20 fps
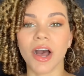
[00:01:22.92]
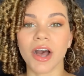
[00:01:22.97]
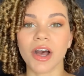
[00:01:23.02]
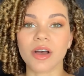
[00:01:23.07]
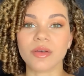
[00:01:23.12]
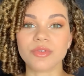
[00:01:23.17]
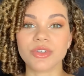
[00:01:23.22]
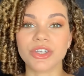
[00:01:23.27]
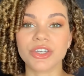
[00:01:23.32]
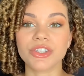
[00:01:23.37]

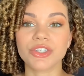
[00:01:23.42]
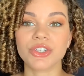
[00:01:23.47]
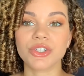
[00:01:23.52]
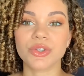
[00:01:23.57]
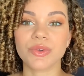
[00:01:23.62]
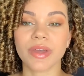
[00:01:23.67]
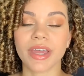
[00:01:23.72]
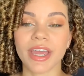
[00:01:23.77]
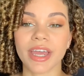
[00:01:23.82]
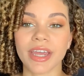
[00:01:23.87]
You can
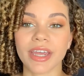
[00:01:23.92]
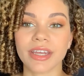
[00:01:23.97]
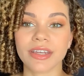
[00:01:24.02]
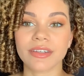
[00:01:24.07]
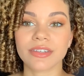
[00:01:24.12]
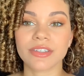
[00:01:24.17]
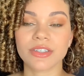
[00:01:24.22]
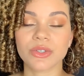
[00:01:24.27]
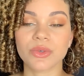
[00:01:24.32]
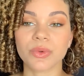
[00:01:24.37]
do
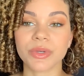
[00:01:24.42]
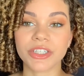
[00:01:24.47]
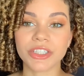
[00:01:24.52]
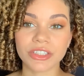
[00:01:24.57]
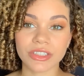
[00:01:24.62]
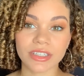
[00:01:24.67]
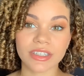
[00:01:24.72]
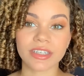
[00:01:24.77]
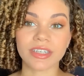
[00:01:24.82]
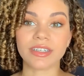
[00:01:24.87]
a squish
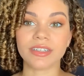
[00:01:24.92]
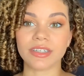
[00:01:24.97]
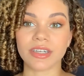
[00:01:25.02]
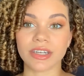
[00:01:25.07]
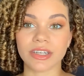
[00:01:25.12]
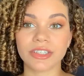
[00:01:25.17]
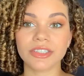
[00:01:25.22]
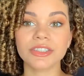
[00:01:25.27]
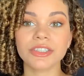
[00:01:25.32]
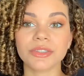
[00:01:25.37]
to
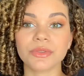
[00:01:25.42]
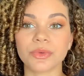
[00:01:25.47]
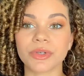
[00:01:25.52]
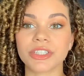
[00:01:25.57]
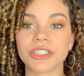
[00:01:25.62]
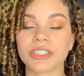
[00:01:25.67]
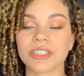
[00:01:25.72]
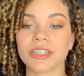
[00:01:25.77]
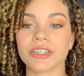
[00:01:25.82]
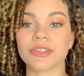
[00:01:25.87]
condish,
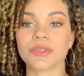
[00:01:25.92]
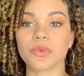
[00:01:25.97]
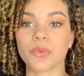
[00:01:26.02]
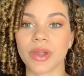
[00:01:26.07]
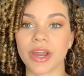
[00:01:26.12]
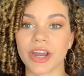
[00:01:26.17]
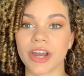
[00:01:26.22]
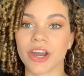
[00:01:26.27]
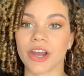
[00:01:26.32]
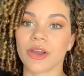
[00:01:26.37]
which is
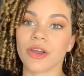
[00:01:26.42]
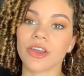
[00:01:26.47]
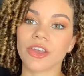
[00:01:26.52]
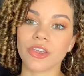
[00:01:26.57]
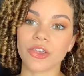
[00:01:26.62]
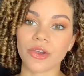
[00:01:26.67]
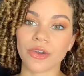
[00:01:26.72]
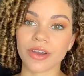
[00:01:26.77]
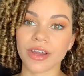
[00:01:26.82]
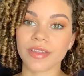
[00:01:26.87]
where
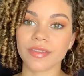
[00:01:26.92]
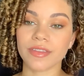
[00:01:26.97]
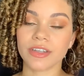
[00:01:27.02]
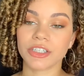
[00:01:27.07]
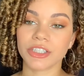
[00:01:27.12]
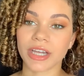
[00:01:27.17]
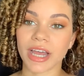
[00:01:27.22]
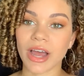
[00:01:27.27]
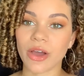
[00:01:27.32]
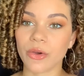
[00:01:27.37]
you're in the
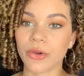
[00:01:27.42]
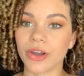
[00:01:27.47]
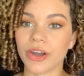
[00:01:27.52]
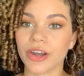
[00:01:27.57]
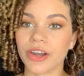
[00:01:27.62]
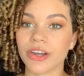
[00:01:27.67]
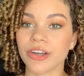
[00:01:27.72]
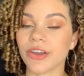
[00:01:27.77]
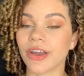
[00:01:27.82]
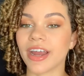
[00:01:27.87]

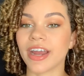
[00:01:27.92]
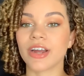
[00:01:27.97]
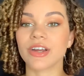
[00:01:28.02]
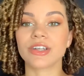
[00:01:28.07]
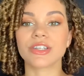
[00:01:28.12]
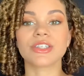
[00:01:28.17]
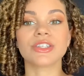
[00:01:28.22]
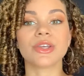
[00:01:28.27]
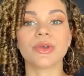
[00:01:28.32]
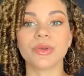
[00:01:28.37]
shower, your hair
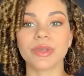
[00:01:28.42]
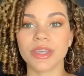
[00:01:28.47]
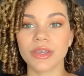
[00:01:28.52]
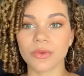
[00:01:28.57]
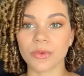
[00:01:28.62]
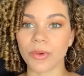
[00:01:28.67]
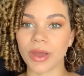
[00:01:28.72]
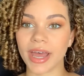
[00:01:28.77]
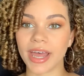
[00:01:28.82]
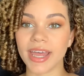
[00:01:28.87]
is
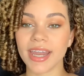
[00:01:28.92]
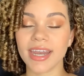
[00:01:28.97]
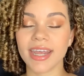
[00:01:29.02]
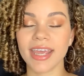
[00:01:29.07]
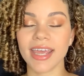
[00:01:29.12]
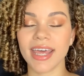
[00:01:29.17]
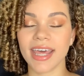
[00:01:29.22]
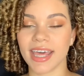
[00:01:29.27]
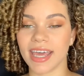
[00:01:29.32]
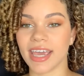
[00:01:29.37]
soaking wet,
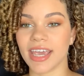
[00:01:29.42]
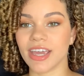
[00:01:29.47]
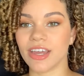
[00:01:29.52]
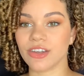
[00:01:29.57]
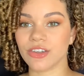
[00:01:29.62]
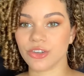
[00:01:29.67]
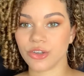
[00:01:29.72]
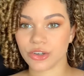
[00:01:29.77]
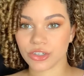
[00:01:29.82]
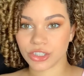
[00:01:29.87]

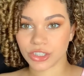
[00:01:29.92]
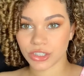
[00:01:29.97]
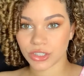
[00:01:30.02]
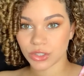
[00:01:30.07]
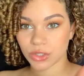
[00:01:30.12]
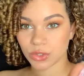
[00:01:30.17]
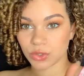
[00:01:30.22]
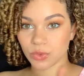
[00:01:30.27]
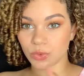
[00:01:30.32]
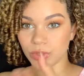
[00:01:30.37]
and you're
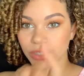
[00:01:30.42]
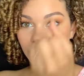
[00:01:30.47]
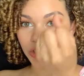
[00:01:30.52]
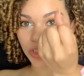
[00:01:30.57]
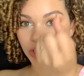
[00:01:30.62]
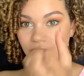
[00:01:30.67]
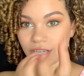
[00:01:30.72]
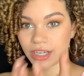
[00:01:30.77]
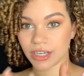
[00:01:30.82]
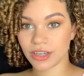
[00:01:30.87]
just
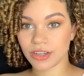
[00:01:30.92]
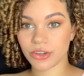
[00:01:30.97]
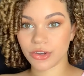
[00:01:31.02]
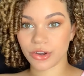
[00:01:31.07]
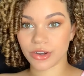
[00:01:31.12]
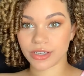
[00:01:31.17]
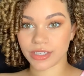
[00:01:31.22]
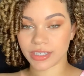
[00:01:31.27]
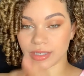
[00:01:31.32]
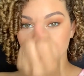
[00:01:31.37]
squishing
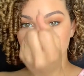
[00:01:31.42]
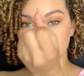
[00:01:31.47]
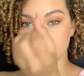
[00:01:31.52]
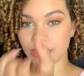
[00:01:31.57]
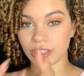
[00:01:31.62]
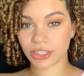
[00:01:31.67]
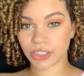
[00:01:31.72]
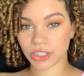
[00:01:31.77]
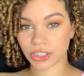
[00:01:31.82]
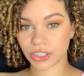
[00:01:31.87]
your deep
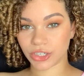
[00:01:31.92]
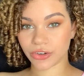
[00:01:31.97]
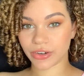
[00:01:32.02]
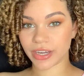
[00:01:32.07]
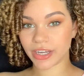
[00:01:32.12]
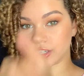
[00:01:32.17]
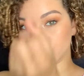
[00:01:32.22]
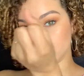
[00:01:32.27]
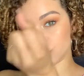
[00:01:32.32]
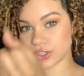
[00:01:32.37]
conditioner
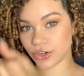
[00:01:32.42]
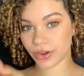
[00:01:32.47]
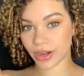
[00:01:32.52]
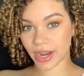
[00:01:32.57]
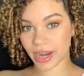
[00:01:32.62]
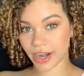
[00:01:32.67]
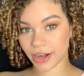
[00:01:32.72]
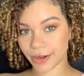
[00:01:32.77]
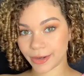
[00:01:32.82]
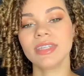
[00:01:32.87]
into your
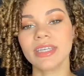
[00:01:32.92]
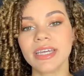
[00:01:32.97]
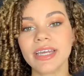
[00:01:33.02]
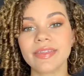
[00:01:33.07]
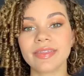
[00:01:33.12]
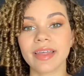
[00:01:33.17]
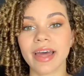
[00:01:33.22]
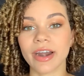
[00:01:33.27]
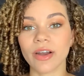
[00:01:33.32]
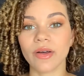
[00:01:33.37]
hair,
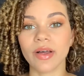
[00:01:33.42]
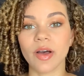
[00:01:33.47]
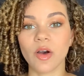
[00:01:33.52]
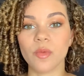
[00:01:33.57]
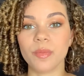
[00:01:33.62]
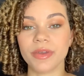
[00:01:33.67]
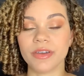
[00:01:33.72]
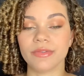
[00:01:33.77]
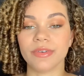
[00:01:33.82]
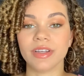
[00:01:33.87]
and that'll
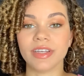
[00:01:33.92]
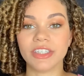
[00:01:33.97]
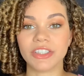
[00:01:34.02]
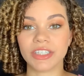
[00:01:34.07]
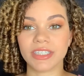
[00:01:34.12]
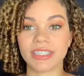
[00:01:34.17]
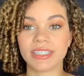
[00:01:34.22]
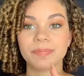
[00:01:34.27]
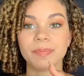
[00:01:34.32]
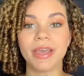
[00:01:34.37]
help it really
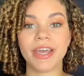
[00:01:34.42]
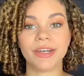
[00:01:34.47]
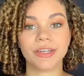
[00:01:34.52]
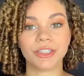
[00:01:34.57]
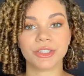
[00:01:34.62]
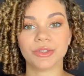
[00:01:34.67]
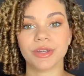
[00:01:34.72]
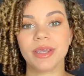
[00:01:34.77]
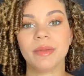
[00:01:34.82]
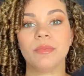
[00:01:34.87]
just
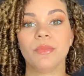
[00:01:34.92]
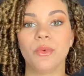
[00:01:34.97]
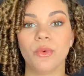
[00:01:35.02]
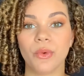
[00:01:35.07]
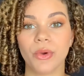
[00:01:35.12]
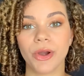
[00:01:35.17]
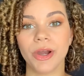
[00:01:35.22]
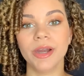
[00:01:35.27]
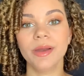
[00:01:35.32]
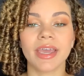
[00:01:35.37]
penetrate
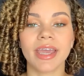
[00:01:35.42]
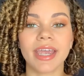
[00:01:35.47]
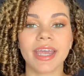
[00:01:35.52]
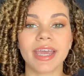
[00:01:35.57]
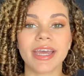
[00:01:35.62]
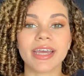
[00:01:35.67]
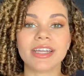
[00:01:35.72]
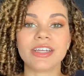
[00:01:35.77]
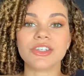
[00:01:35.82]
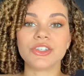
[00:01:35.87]
more.
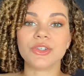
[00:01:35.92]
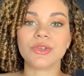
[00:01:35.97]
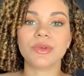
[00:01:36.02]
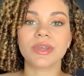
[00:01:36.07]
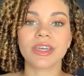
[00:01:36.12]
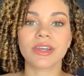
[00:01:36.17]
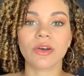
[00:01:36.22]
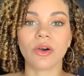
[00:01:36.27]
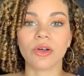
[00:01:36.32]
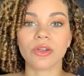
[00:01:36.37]
And you
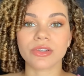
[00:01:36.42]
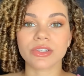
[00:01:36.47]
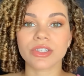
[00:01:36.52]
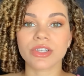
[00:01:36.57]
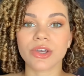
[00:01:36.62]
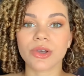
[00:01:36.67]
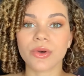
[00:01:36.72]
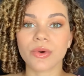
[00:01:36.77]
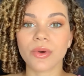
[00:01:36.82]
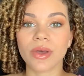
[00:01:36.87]
can
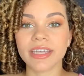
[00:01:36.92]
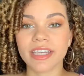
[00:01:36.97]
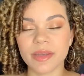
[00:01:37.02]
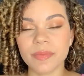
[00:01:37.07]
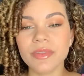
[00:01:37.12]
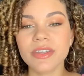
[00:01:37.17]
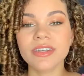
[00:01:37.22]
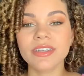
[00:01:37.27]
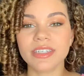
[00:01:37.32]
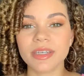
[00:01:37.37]
also
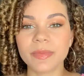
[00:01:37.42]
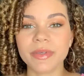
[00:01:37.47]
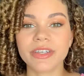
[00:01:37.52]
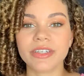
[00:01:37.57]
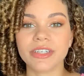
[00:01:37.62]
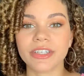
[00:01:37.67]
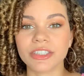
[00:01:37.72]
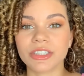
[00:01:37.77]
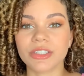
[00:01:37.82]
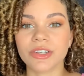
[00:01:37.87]
keep the deep
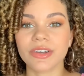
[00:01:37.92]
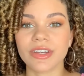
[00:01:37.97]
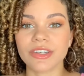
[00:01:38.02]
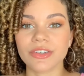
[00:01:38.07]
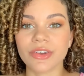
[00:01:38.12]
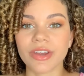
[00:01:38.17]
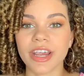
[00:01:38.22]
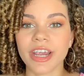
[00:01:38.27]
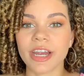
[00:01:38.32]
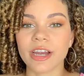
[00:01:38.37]
conditioner in
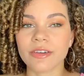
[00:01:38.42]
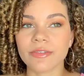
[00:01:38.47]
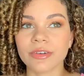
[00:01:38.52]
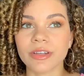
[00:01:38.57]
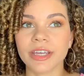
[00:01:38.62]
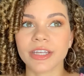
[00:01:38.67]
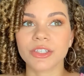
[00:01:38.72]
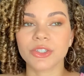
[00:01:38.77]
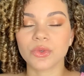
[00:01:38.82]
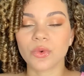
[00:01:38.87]
your hair for
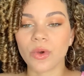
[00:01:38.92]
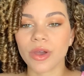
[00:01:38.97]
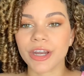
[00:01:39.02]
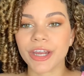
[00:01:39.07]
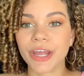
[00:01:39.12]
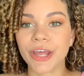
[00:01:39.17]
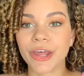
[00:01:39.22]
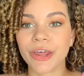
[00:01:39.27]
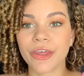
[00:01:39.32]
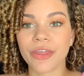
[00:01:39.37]
like
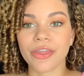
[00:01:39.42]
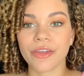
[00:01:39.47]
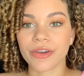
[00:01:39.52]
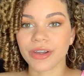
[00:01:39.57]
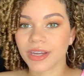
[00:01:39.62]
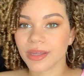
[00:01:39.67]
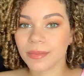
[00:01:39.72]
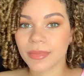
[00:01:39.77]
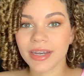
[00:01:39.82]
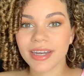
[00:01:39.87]

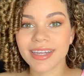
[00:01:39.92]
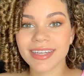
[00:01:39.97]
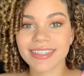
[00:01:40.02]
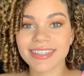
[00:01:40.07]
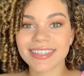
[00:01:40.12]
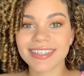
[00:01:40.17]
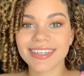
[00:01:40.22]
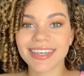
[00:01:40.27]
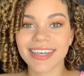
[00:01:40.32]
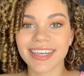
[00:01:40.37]
20-30 minutes.
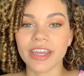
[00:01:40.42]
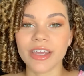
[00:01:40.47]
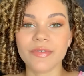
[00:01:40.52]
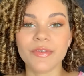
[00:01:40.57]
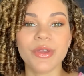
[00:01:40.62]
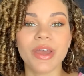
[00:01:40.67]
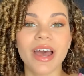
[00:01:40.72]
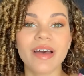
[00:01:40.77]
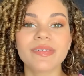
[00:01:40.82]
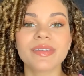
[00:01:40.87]
If
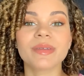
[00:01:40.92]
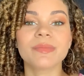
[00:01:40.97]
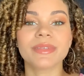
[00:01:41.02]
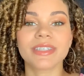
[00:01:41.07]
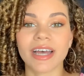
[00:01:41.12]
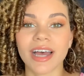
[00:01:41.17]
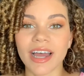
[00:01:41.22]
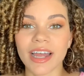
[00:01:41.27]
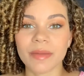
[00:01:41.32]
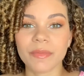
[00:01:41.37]
you have some
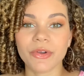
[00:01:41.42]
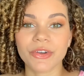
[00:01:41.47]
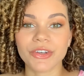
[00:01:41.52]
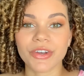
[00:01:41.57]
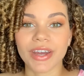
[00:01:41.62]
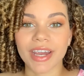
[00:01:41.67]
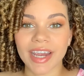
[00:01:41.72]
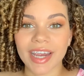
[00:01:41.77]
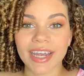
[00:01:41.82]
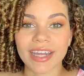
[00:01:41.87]
time on
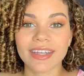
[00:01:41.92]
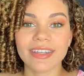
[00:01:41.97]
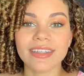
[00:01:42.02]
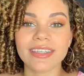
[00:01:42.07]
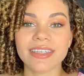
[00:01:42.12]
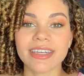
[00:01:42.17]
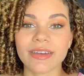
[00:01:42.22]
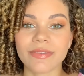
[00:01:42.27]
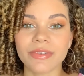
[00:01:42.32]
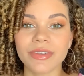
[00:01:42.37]
your hands,
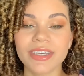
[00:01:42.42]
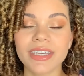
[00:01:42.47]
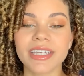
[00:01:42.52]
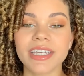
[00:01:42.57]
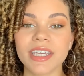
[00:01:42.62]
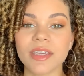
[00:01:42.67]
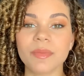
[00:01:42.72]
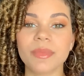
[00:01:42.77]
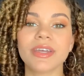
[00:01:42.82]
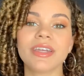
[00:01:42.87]
definitely
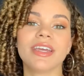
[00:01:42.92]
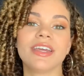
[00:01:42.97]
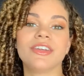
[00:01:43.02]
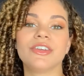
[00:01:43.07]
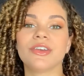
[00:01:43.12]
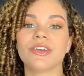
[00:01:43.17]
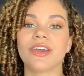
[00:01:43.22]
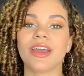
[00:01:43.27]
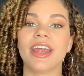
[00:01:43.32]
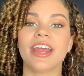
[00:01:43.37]
keep it in
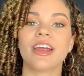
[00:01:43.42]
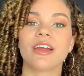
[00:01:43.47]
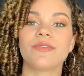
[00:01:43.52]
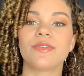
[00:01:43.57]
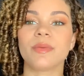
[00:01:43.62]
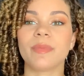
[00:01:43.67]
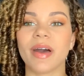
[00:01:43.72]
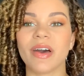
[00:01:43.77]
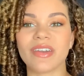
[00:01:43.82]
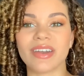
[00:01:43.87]
your hair
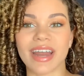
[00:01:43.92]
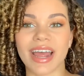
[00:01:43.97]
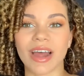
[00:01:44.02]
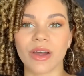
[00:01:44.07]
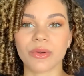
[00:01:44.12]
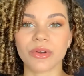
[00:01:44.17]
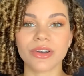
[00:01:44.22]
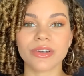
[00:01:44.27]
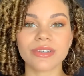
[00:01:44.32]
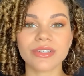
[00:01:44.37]
for about an
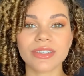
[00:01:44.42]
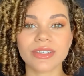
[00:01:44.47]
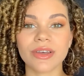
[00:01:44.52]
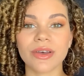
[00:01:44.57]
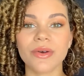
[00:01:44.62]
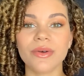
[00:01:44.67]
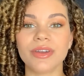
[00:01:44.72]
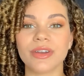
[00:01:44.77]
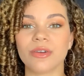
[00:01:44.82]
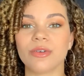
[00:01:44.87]
hour or
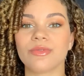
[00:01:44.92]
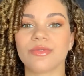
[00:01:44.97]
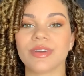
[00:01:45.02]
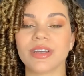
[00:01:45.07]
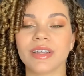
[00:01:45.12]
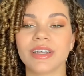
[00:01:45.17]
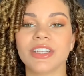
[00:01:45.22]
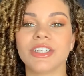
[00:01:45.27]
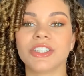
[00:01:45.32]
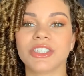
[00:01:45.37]
so, and it'll
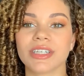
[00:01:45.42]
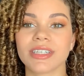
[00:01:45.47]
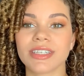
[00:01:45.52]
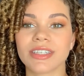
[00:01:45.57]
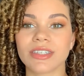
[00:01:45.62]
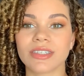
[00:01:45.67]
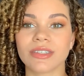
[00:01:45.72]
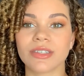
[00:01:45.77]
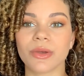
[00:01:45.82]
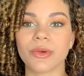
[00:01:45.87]
really
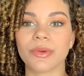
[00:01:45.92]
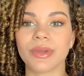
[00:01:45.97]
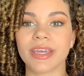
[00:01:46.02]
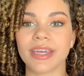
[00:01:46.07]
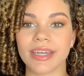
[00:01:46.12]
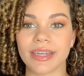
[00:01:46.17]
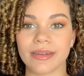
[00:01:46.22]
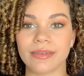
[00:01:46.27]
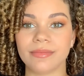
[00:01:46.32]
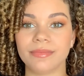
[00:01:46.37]
just soak
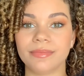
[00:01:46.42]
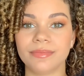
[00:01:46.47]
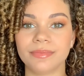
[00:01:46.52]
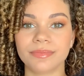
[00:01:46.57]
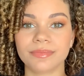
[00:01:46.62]
in.